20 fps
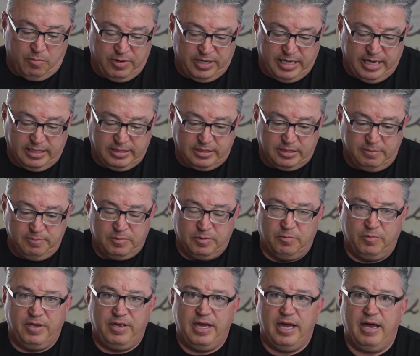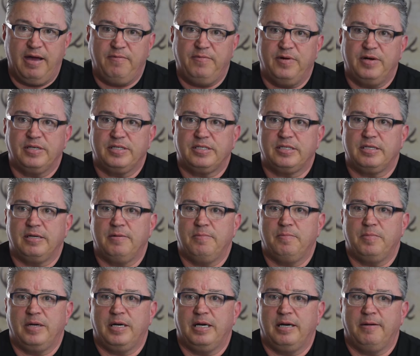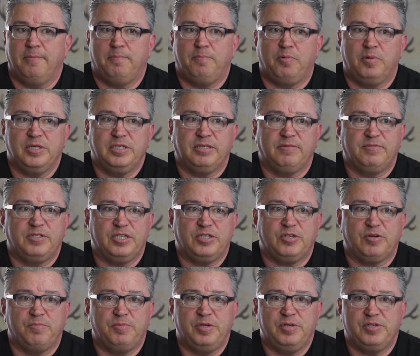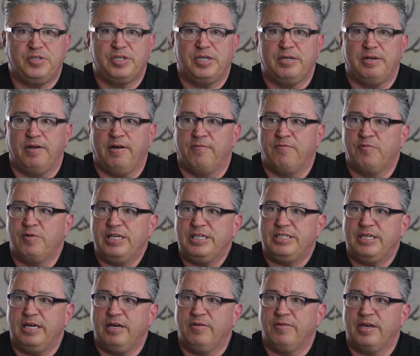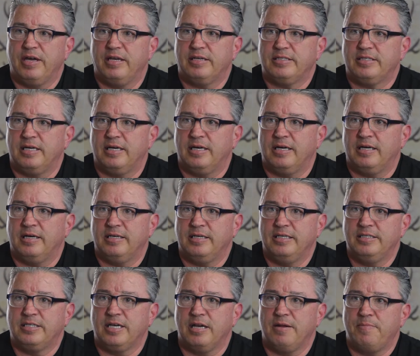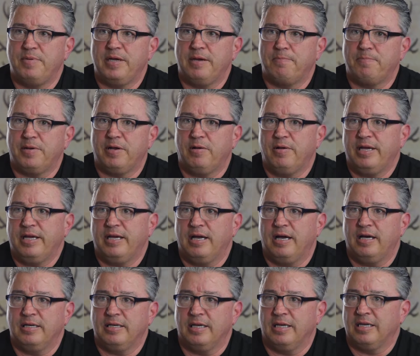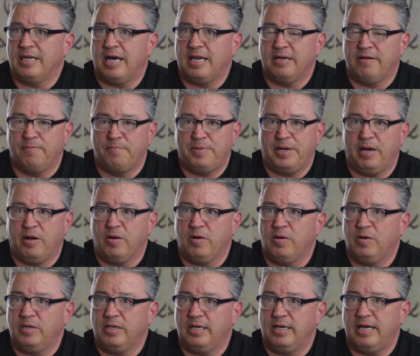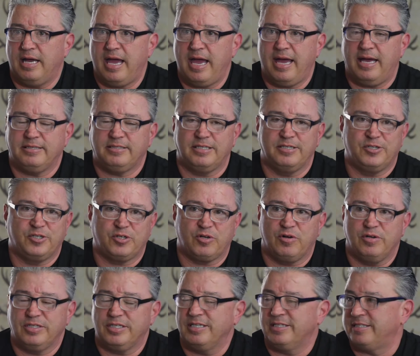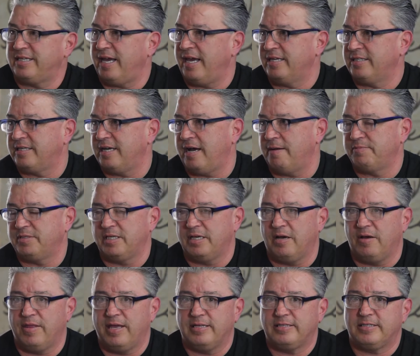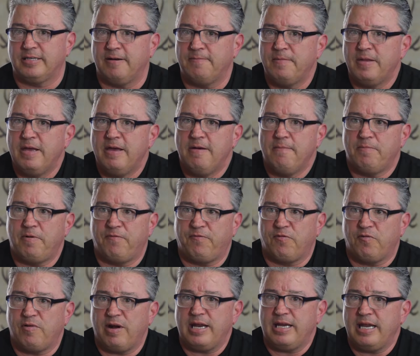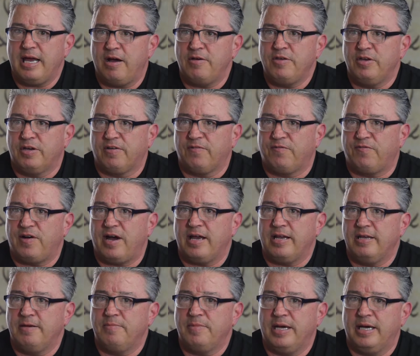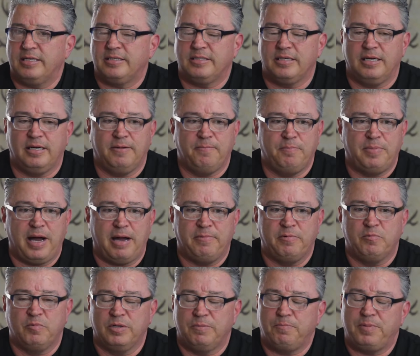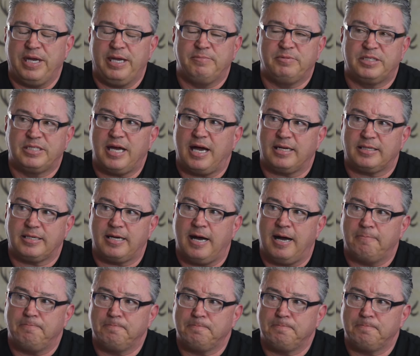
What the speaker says: we have some points of distribution of retail that he's going to be appearing on a lot of apparel, hats and shirts and tank tops and all that stuff. But for right now, you can find him at bobbinwithbabes.com.